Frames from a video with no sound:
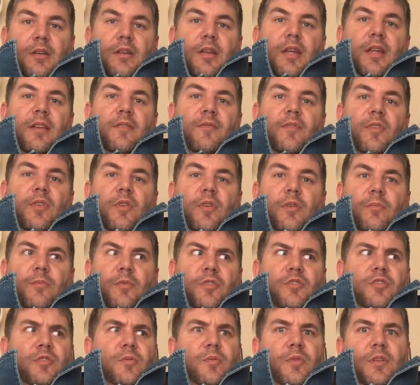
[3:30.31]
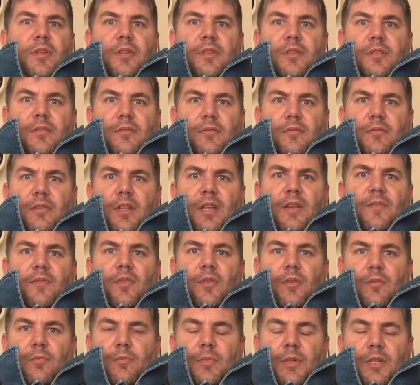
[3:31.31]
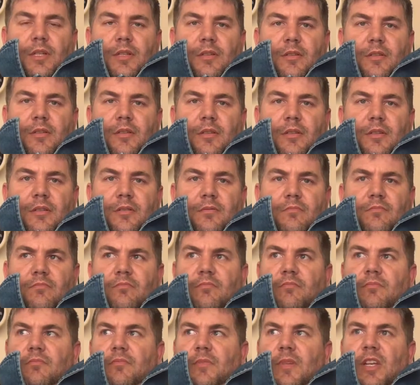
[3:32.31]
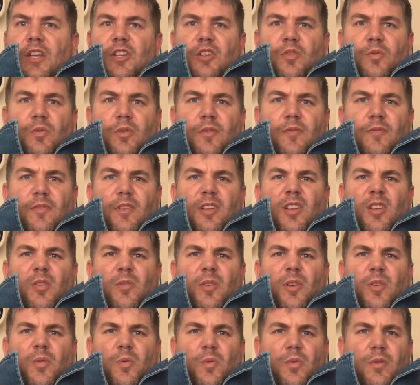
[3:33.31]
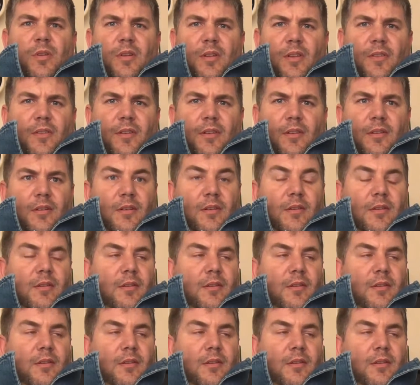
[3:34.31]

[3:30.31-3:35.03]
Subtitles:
NVR. I'm not sure what NVR means. Network Video Recorder, I think.